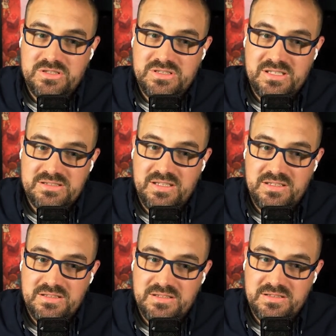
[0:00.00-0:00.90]
a
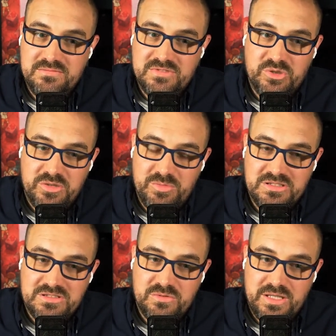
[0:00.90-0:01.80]
testnet in 30
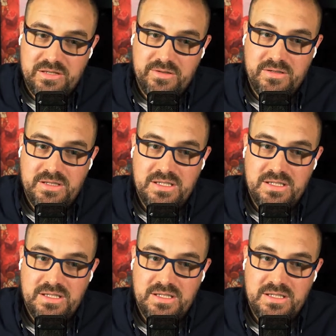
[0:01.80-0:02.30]
minutes to an hour